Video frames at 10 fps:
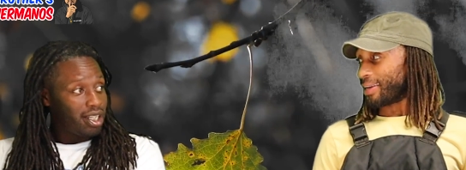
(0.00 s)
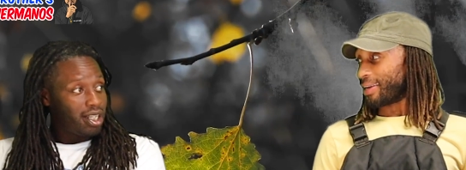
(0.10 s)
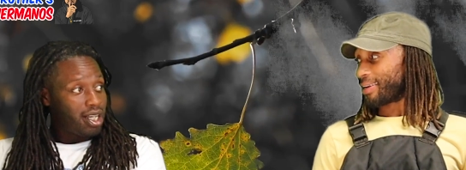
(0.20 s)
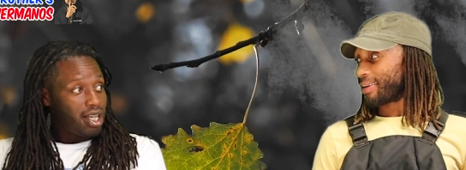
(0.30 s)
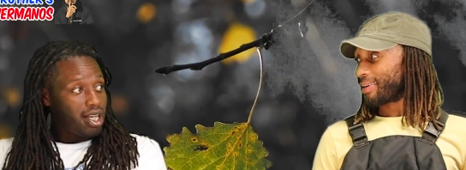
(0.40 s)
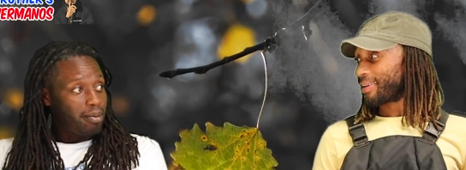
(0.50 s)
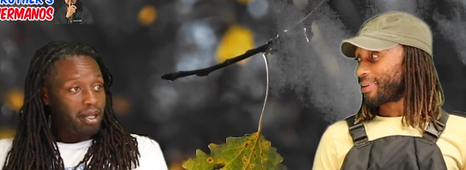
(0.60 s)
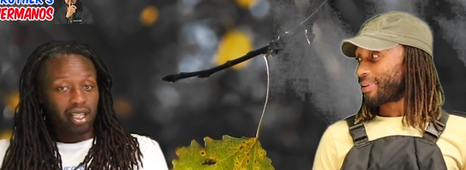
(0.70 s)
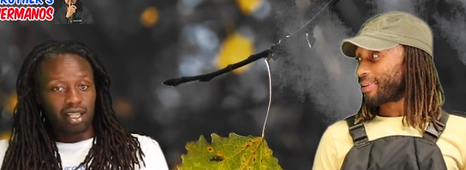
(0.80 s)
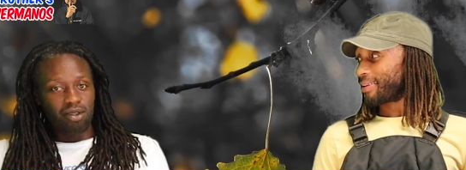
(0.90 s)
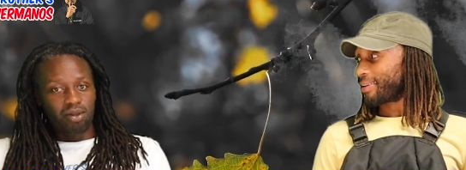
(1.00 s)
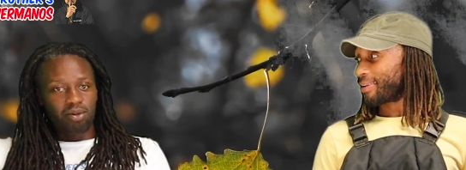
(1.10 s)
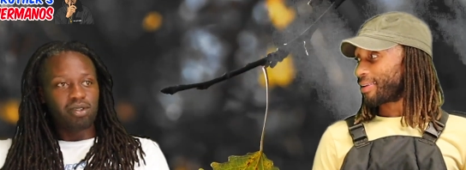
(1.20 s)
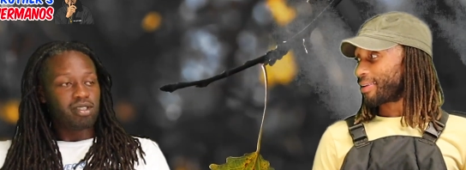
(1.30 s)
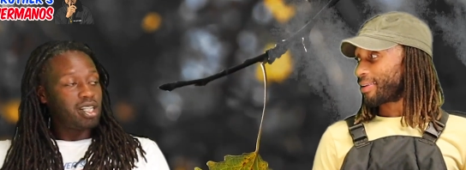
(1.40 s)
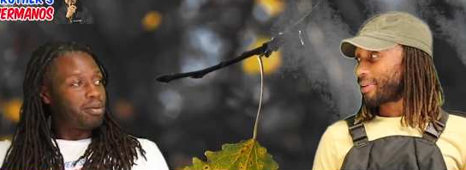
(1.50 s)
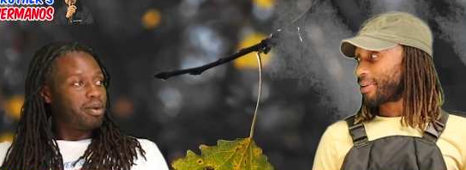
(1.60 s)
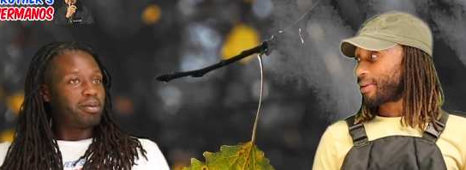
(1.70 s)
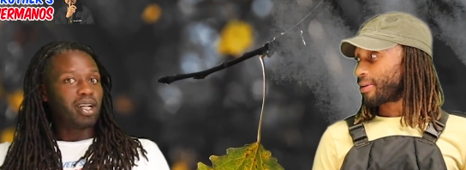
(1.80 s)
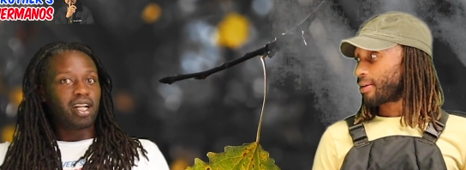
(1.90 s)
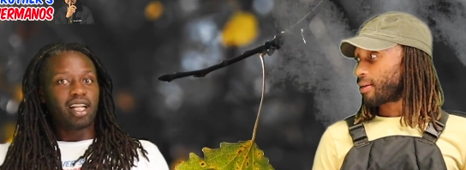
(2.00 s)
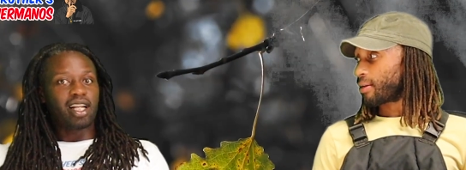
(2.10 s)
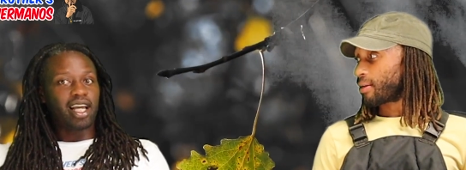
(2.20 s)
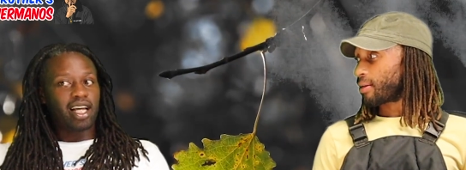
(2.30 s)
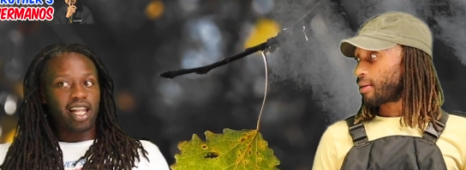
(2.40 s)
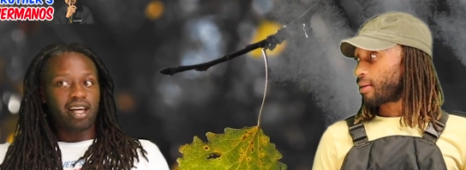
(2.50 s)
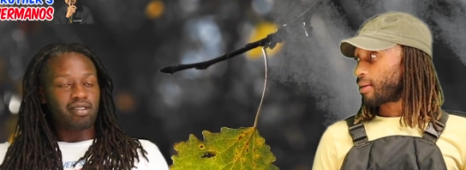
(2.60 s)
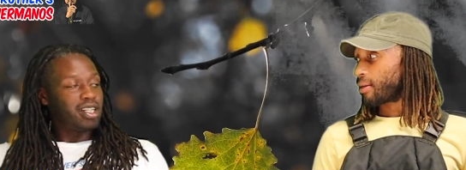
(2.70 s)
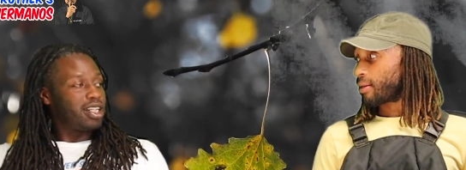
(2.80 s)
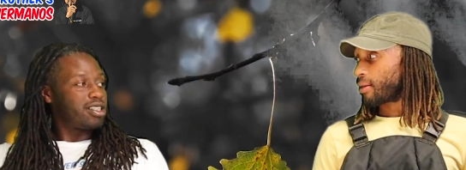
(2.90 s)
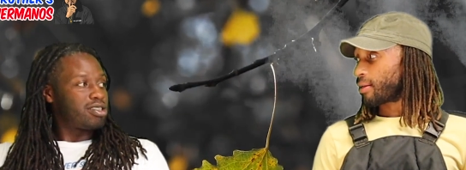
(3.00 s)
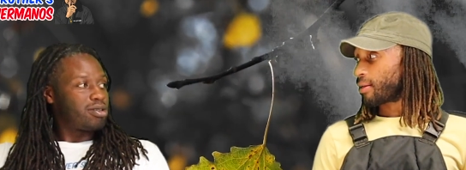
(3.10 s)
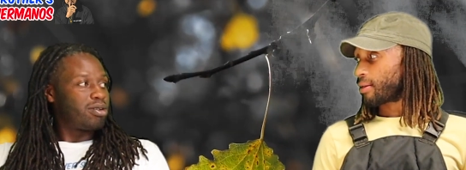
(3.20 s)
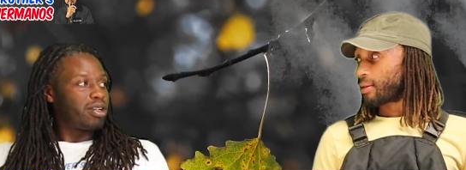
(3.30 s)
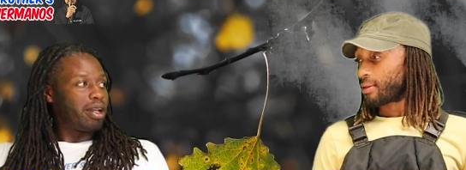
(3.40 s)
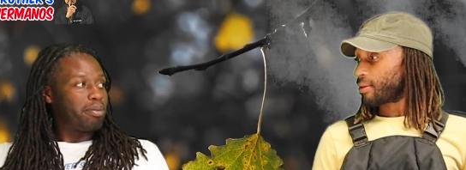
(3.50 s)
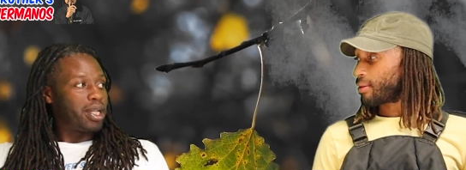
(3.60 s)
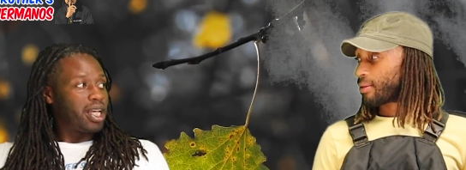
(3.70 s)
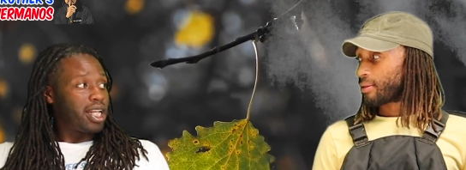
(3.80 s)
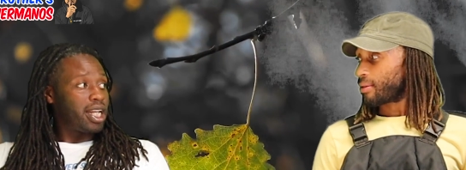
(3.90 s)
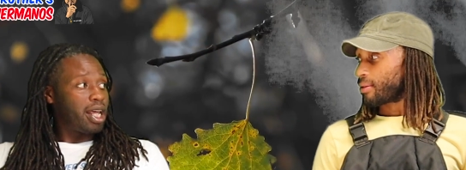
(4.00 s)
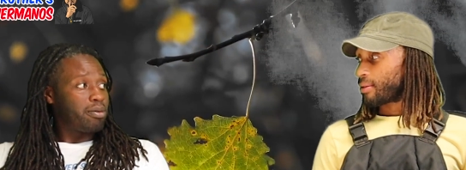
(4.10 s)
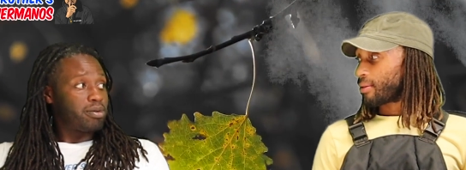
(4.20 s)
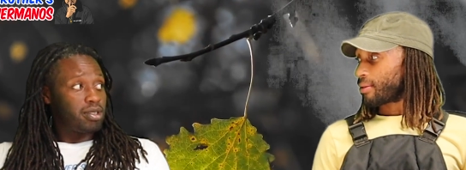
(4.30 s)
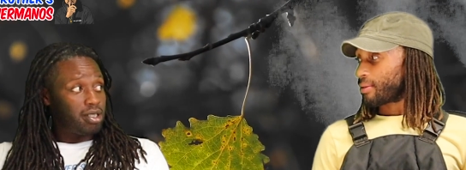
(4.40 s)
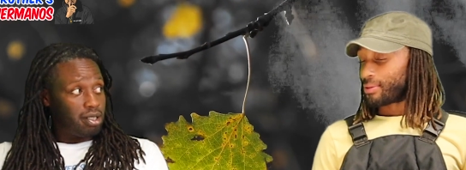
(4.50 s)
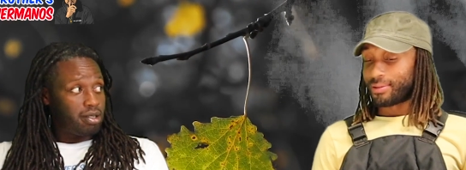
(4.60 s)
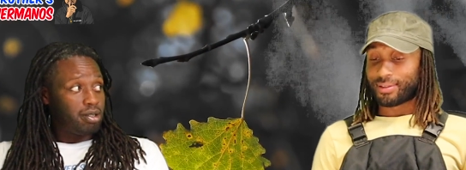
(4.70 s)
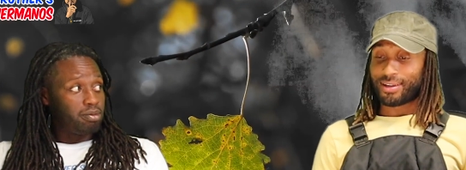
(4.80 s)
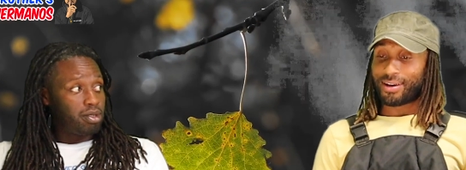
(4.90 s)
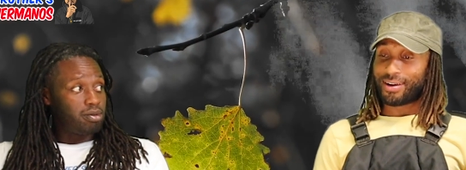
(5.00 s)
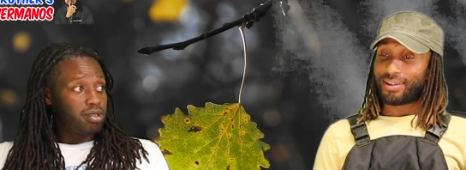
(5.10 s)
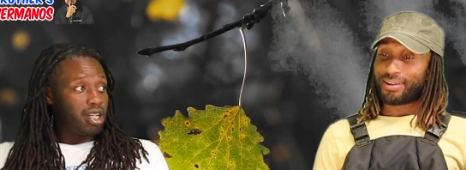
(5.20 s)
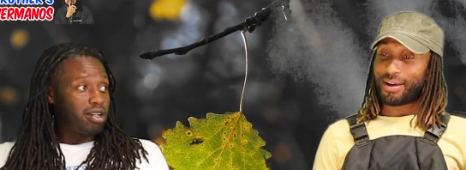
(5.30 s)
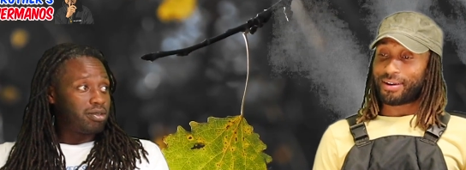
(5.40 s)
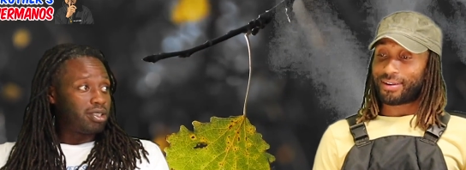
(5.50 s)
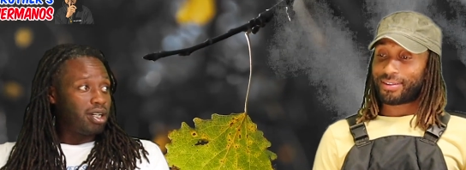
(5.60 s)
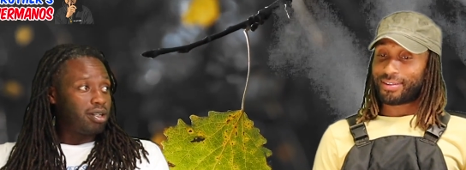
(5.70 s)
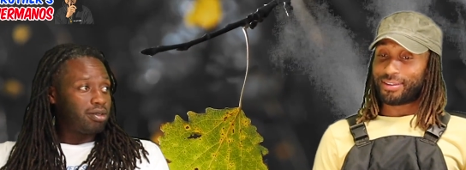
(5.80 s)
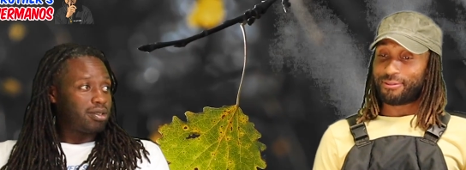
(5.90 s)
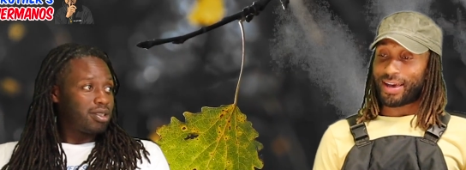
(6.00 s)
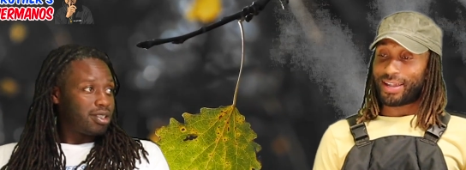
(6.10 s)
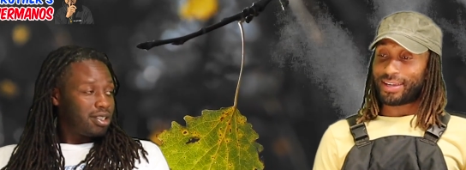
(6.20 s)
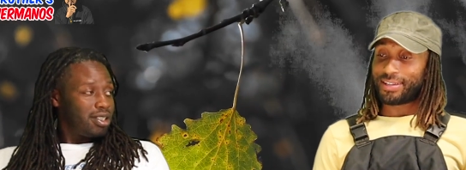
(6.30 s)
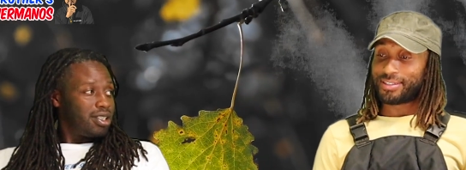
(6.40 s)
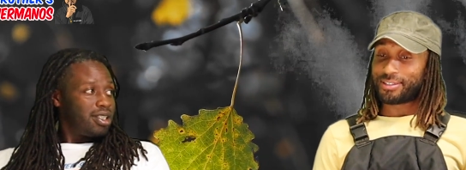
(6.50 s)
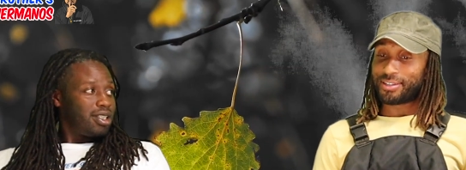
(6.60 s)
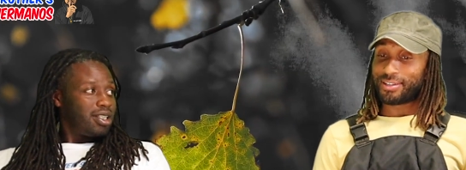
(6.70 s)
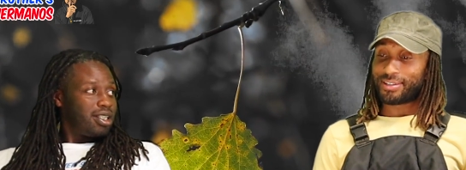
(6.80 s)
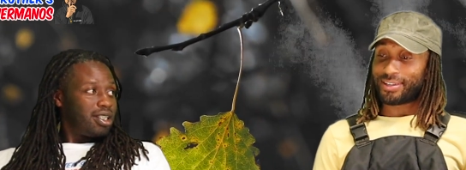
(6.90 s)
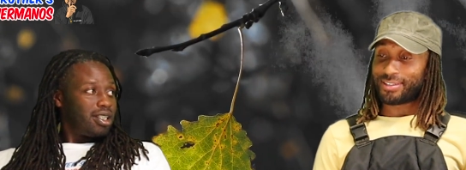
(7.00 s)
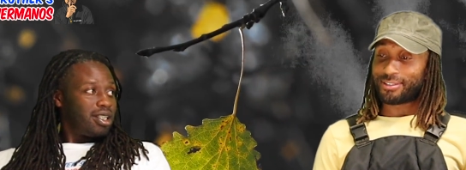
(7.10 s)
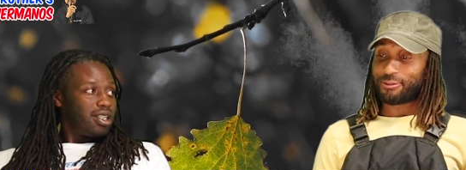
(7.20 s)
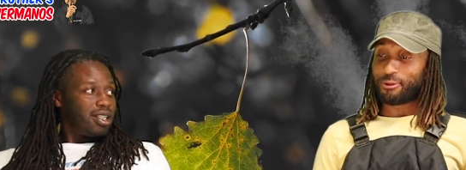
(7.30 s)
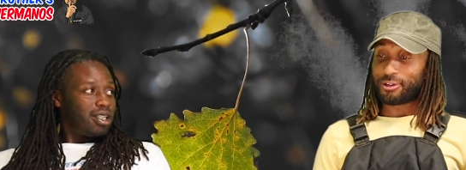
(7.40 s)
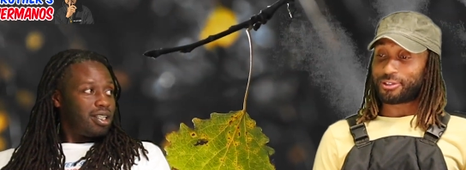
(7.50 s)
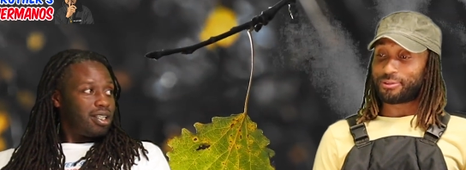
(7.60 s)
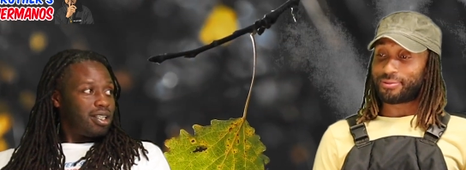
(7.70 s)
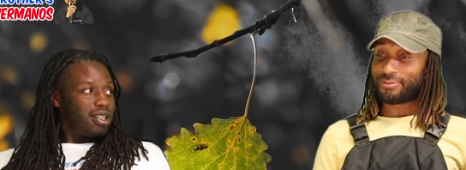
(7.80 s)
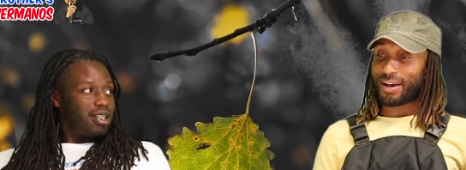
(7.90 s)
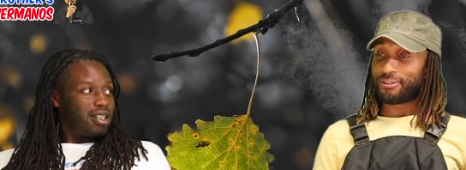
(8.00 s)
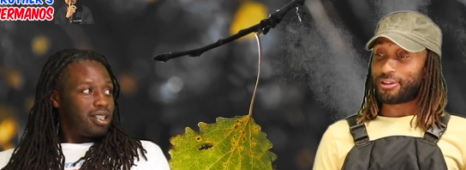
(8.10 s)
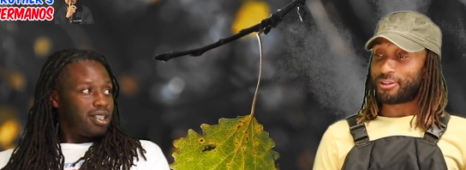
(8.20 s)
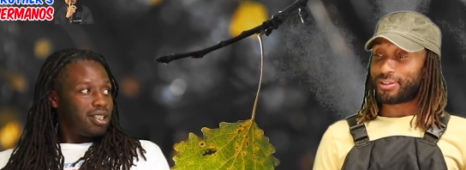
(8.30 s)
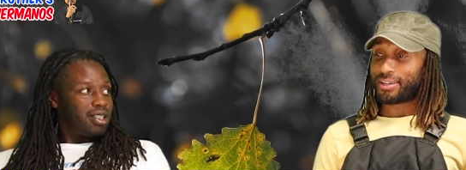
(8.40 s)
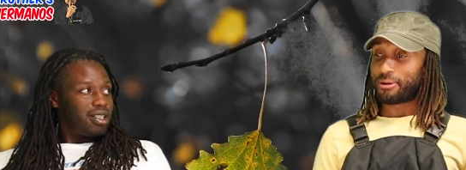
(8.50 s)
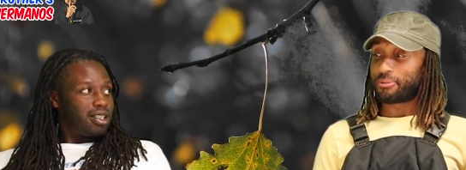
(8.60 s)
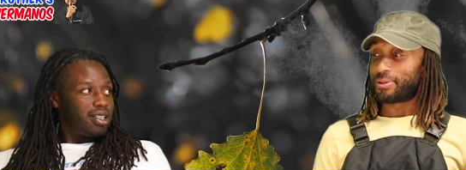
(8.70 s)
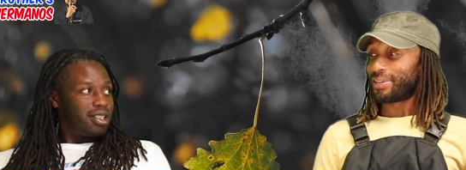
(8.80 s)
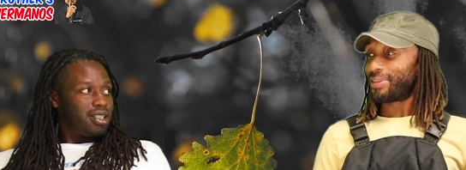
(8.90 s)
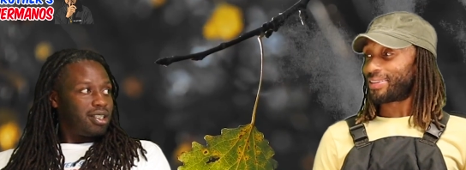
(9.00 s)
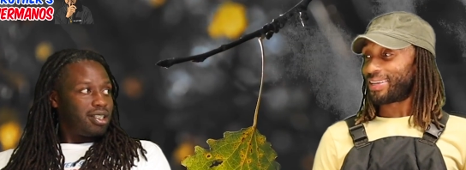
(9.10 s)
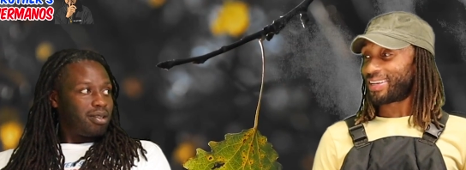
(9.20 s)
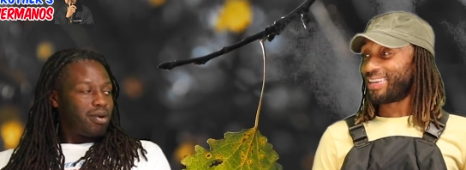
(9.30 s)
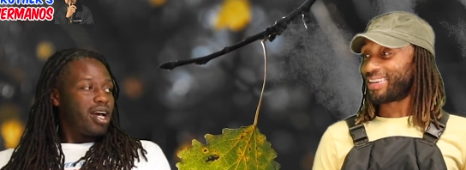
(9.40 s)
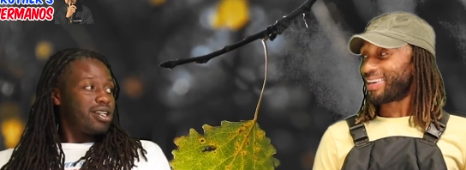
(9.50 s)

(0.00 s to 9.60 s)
Speaker 1: Yeah. But the, you know when you send them up there, they look like clowns. They got the sword. and They plan and they The nah, dudes ain't no
Speaker 2: joke. The Vatican is a is a Fortune 500 company. Right.